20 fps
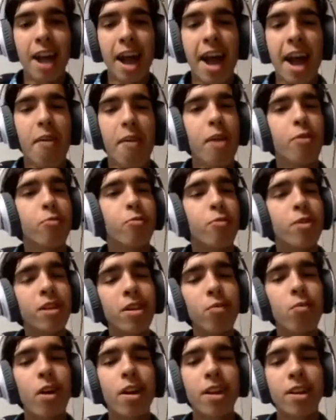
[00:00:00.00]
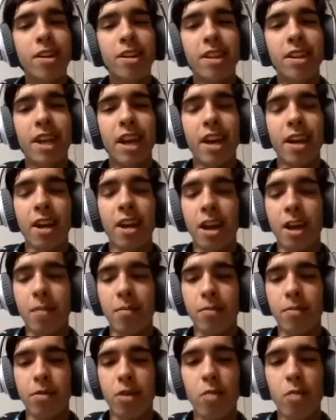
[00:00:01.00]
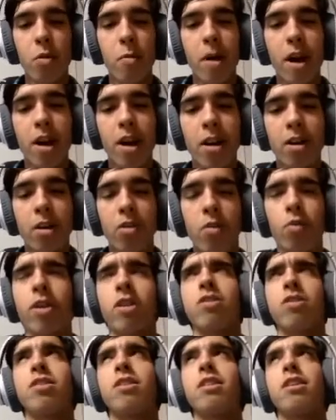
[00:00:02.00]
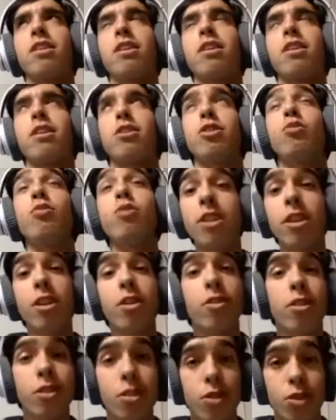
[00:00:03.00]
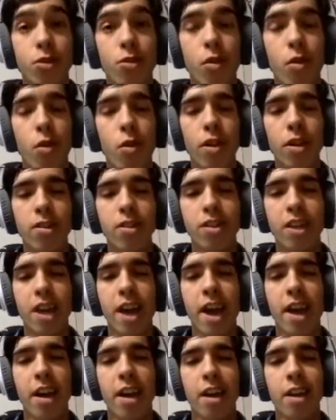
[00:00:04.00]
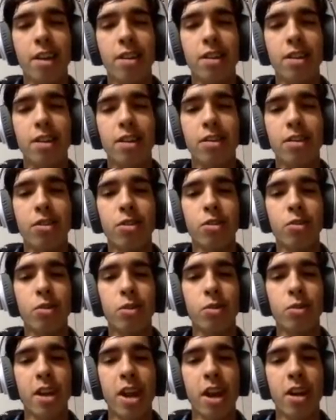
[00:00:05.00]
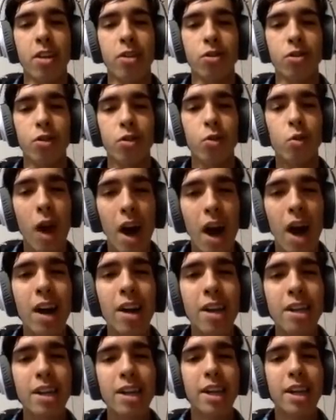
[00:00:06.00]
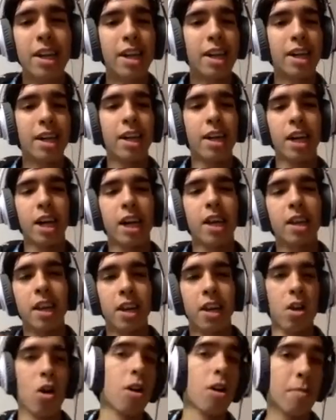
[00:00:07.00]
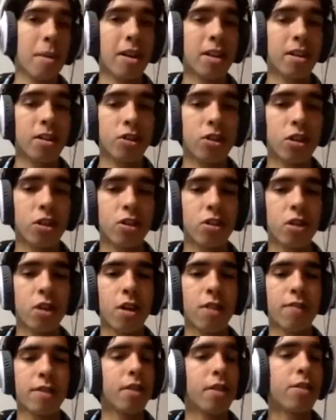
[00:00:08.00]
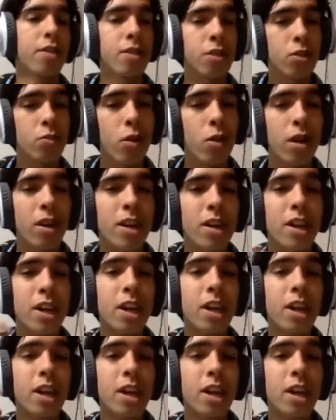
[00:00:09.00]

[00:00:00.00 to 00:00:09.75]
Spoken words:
I really wanted to get thermal monitor, or what is it? Nuclear control is an add-on that tells you when the reactor's too hot, and then automatically shuts it off. Now, this one